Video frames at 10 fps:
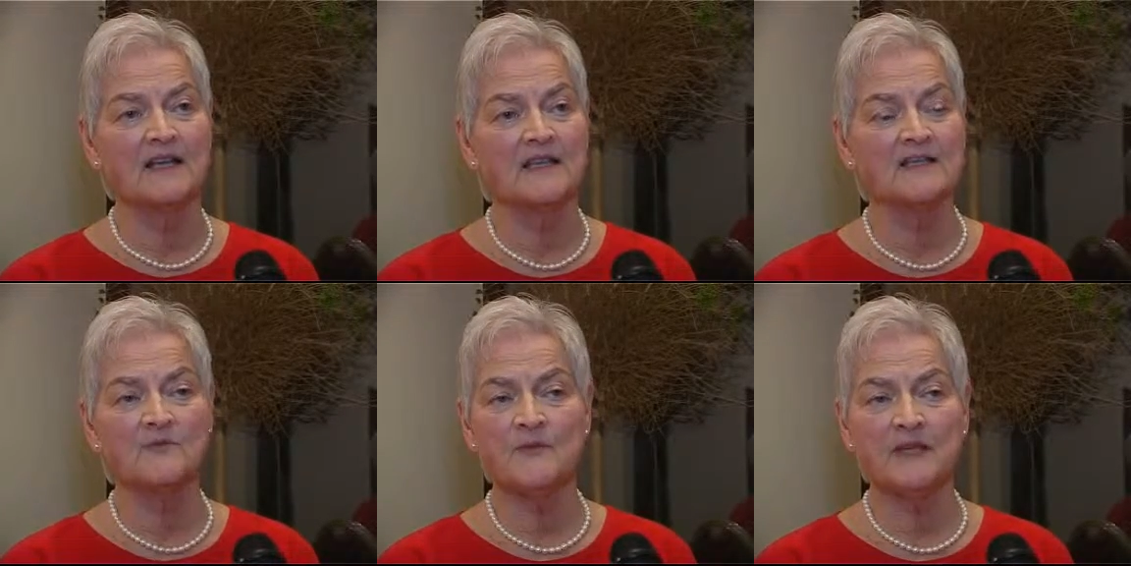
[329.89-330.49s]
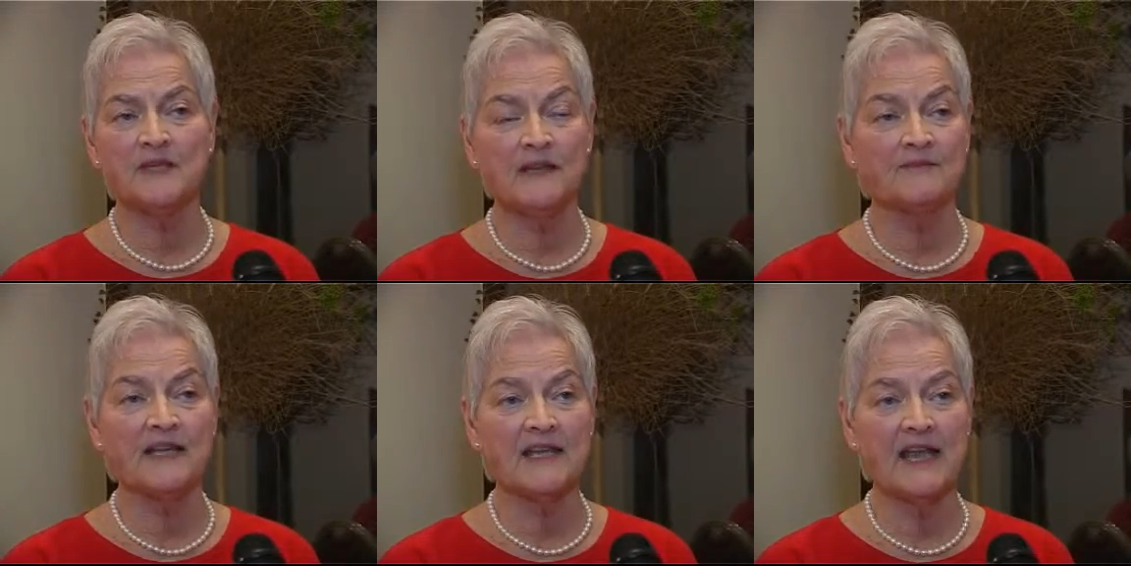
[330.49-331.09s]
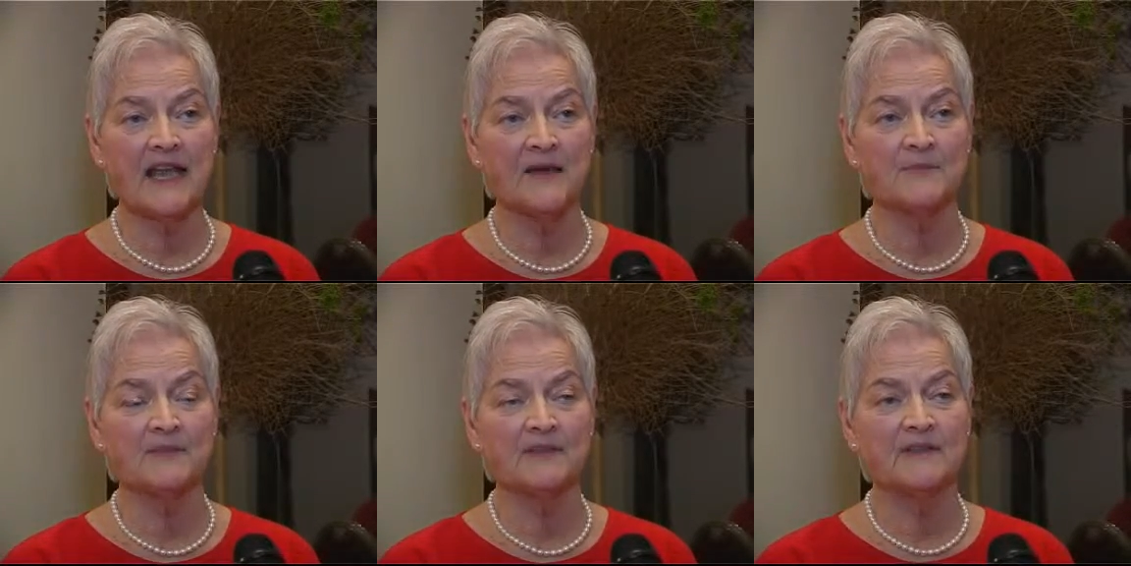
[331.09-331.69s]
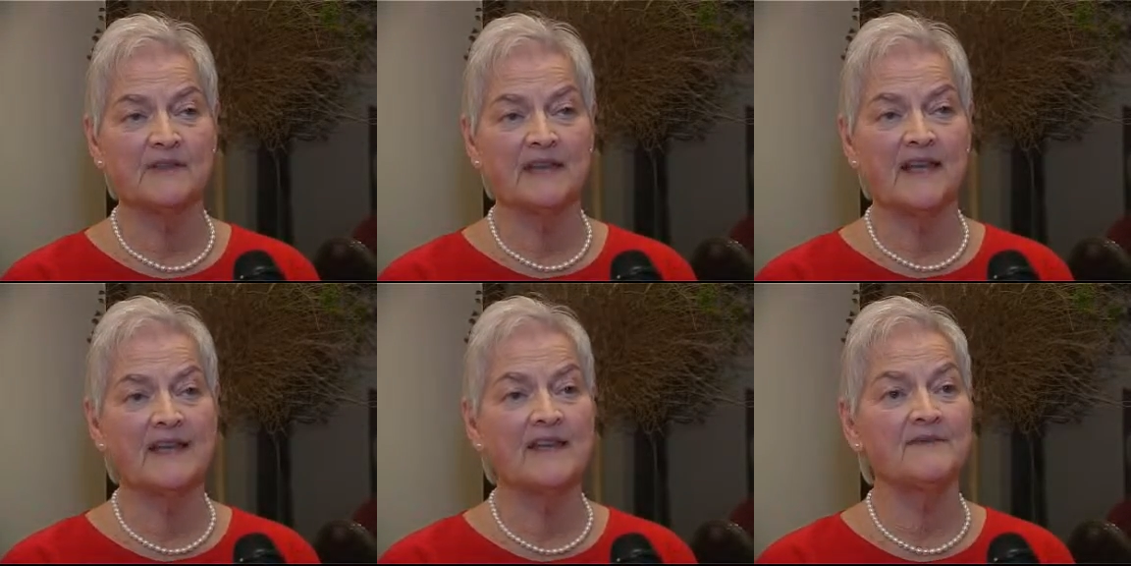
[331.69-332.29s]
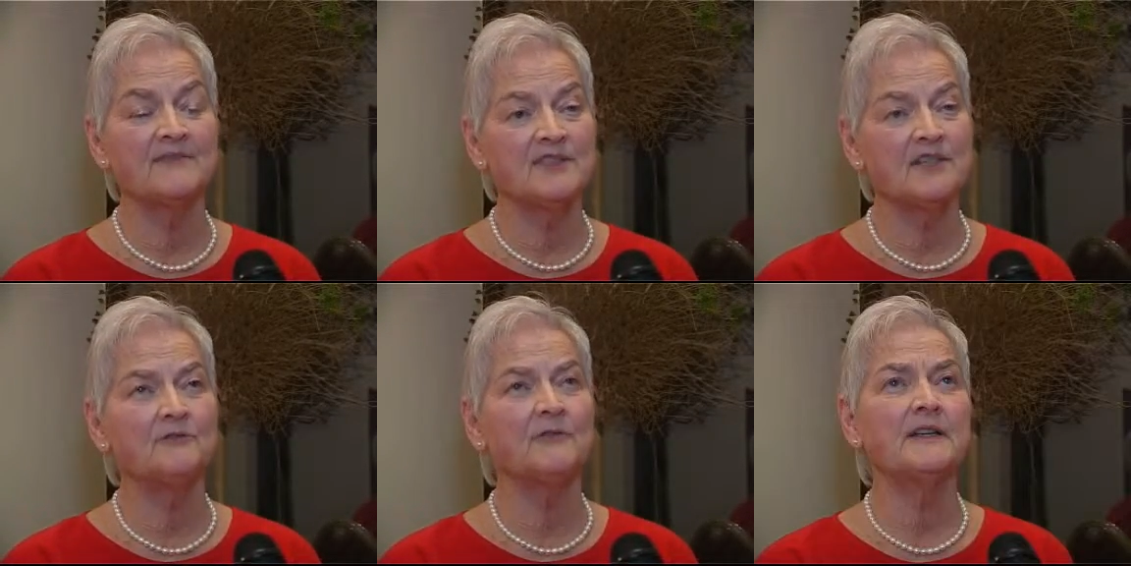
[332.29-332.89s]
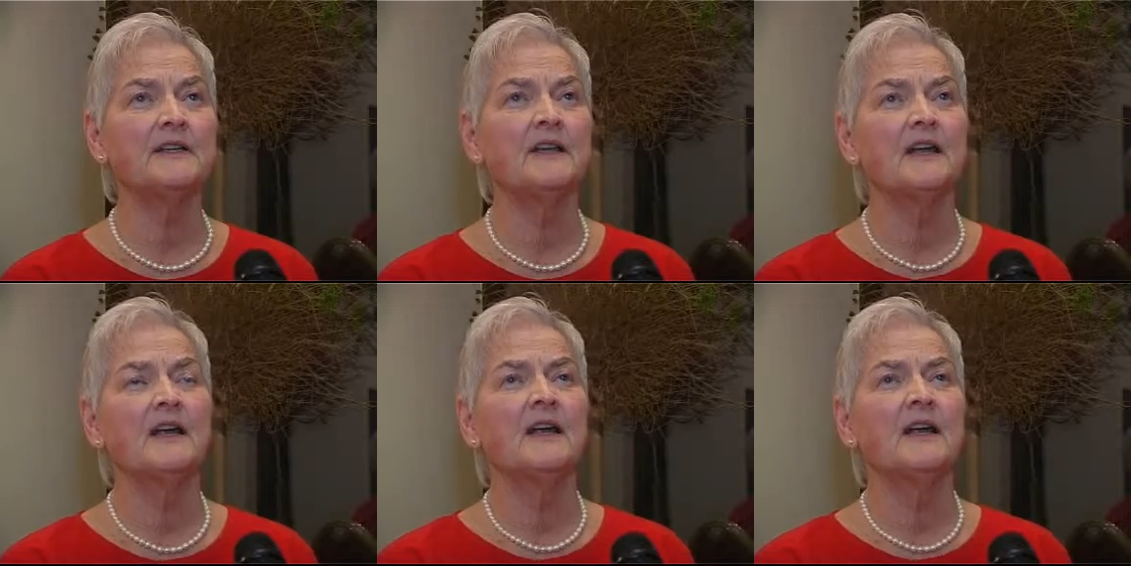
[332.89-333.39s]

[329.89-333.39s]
This will be a lovely camp and give children